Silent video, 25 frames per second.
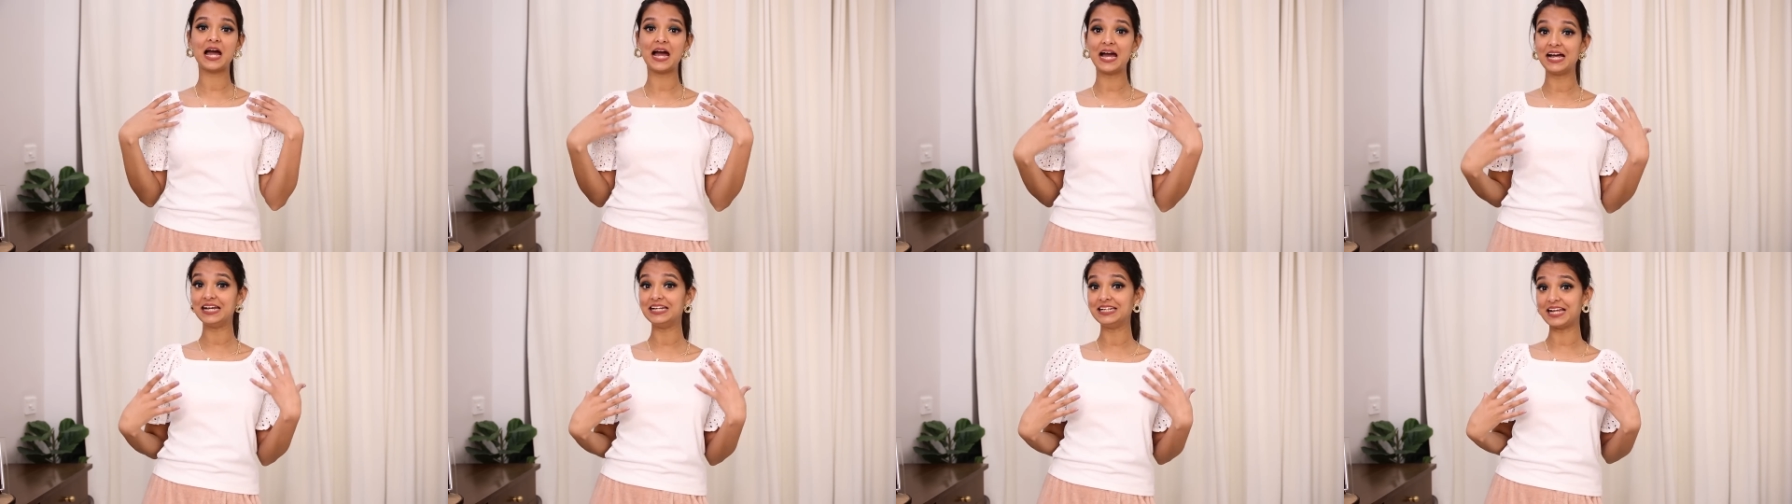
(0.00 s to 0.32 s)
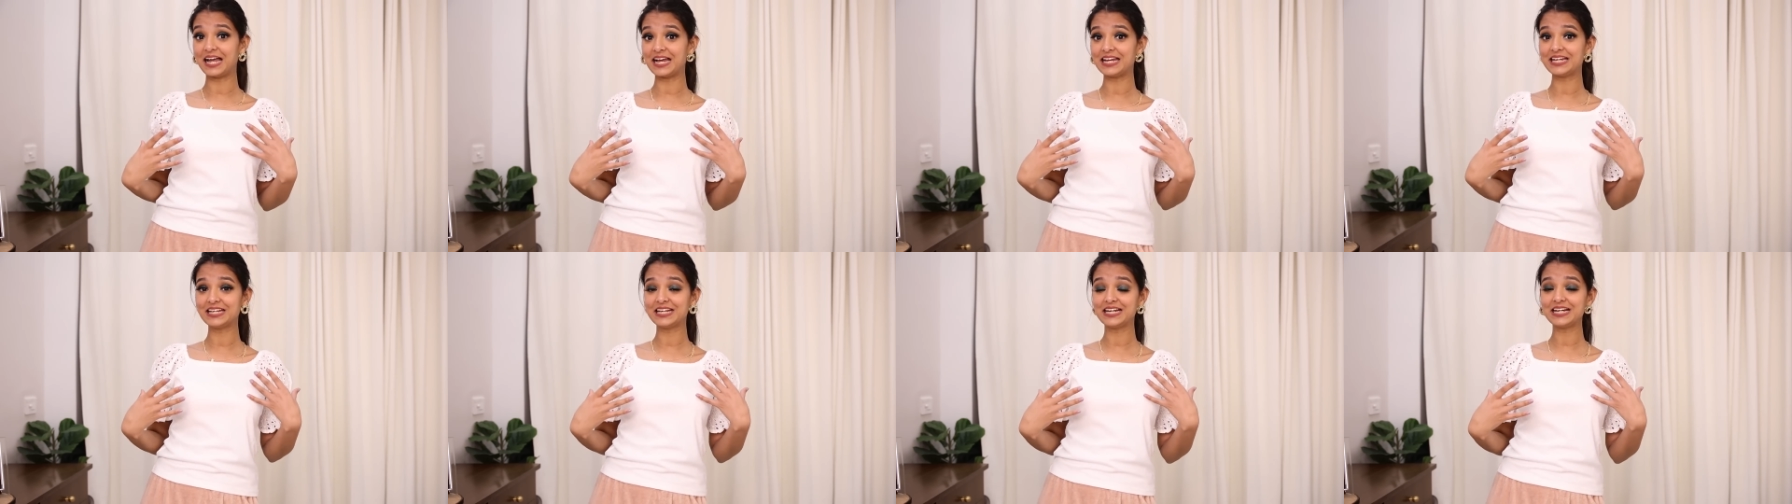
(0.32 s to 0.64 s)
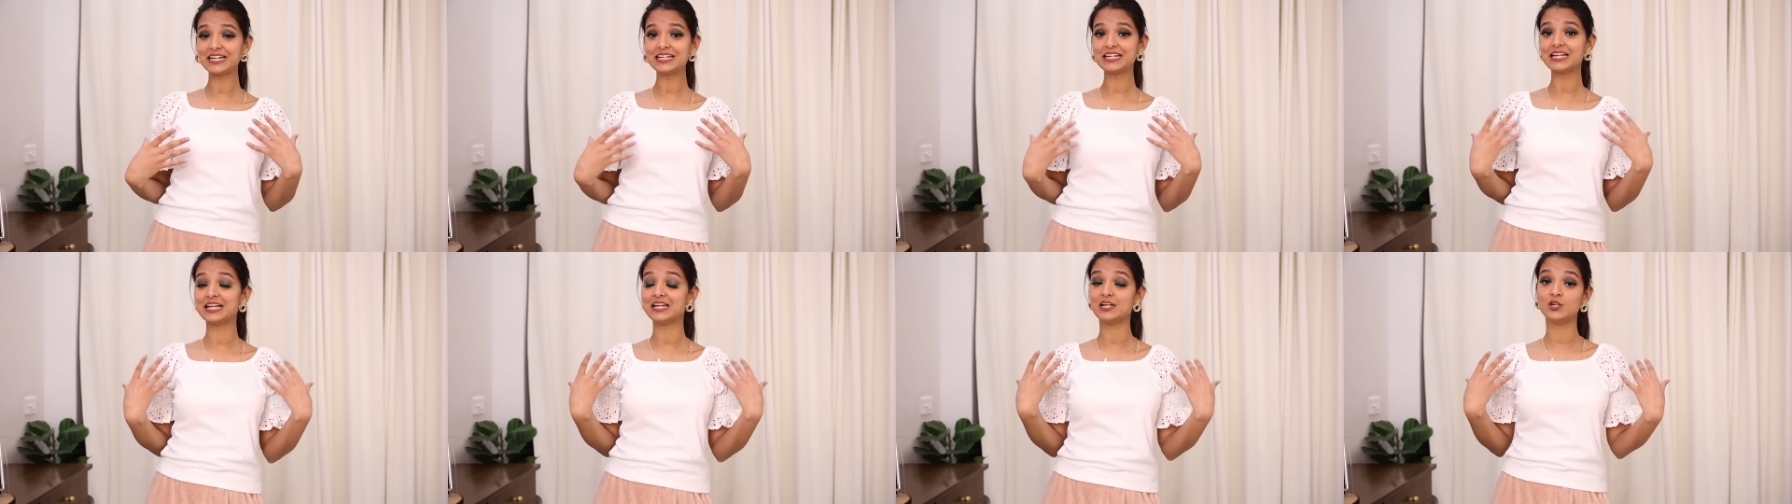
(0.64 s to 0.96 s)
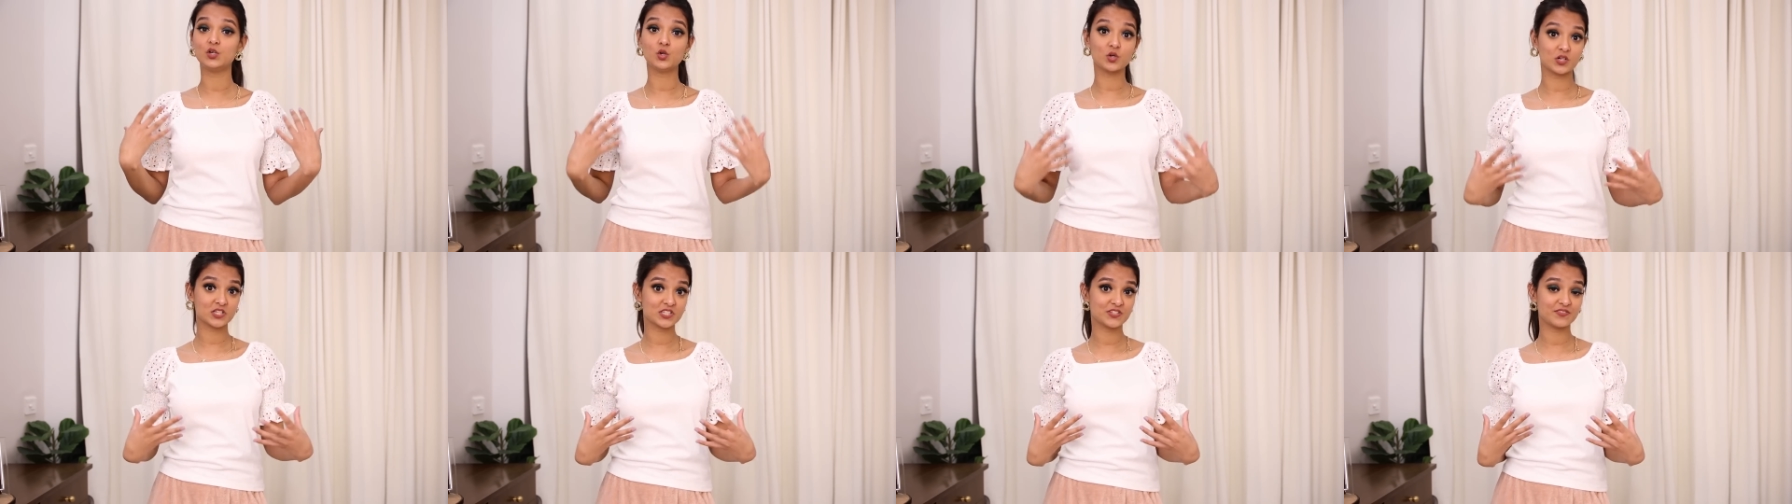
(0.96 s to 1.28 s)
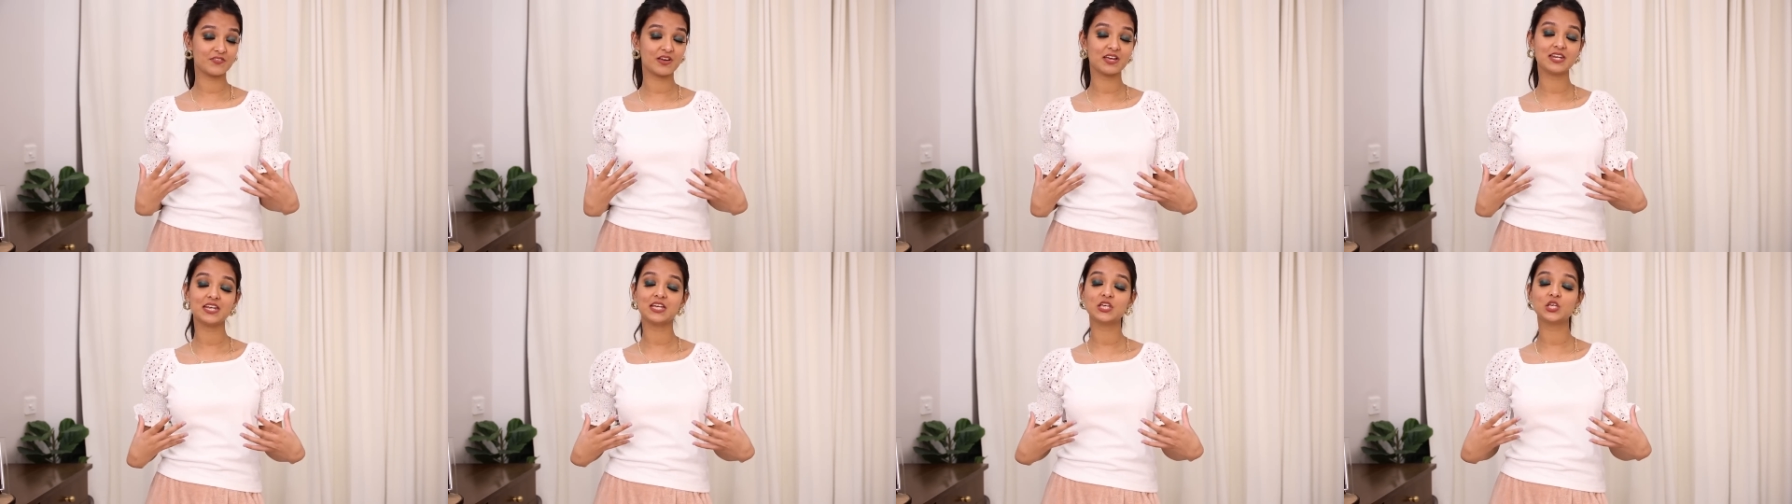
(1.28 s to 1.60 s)
I like it. It looks
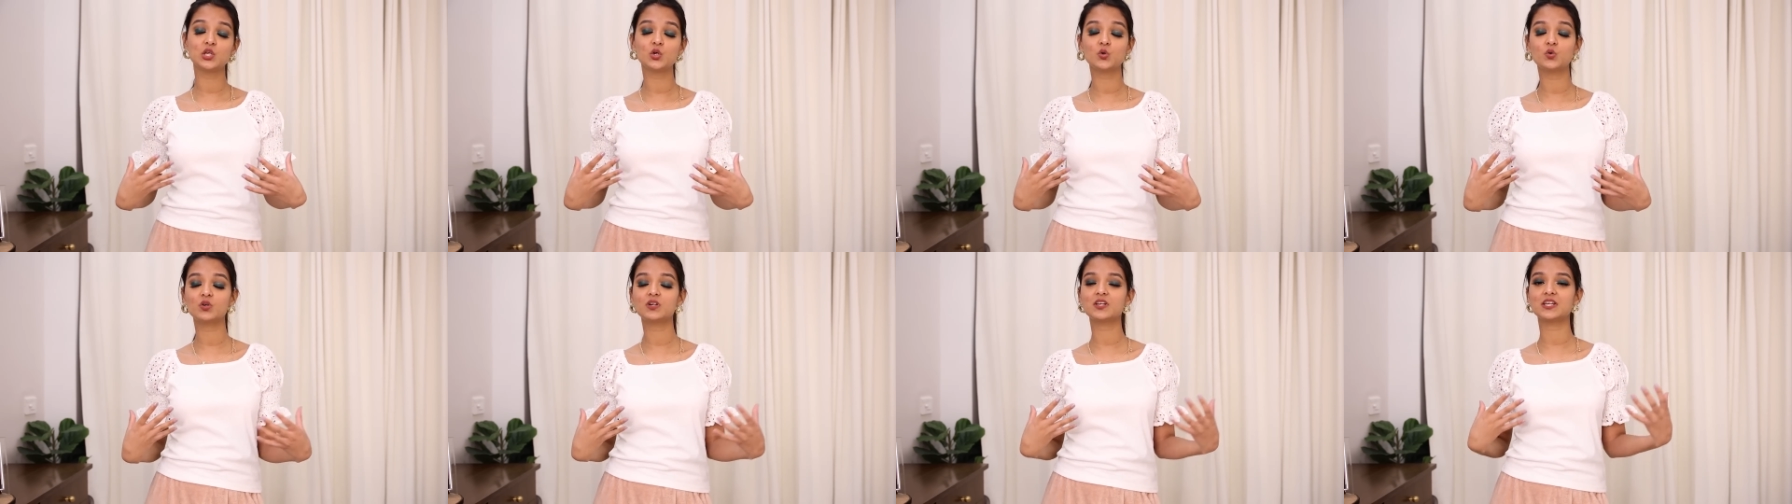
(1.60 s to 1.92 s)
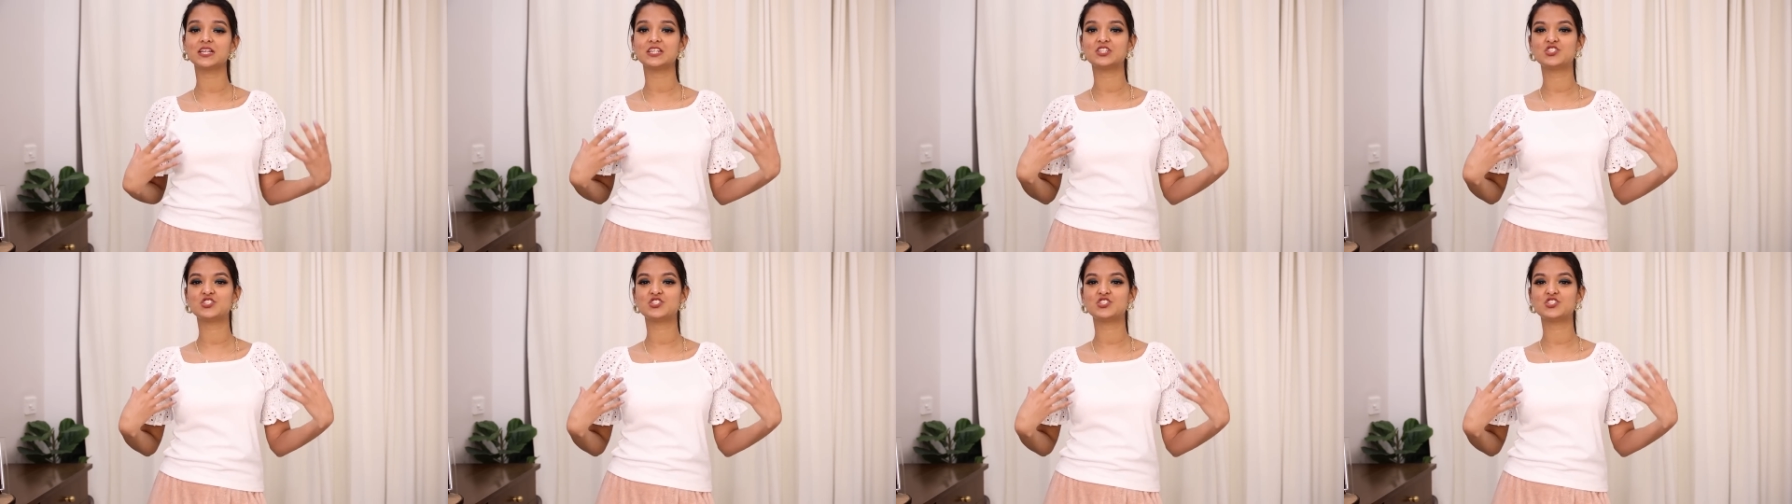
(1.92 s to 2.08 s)
very cute.